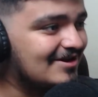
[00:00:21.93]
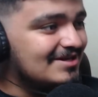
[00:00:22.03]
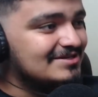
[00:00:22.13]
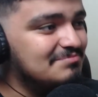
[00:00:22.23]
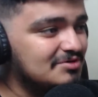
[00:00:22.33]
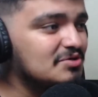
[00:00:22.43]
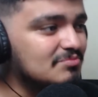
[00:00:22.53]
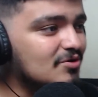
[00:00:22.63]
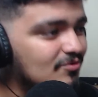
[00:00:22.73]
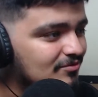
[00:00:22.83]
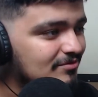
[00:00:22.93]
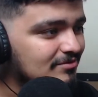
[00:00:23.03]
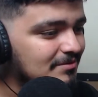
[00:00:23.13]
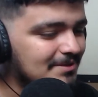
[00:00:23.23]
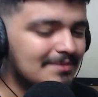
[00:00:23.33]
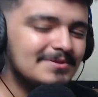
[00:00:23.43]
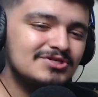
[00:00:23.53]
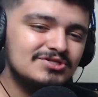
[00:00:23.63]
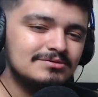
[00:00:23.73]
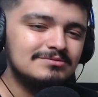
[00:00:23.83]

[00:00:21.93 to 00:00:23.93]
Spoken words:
Blue Moon. I'm not sure.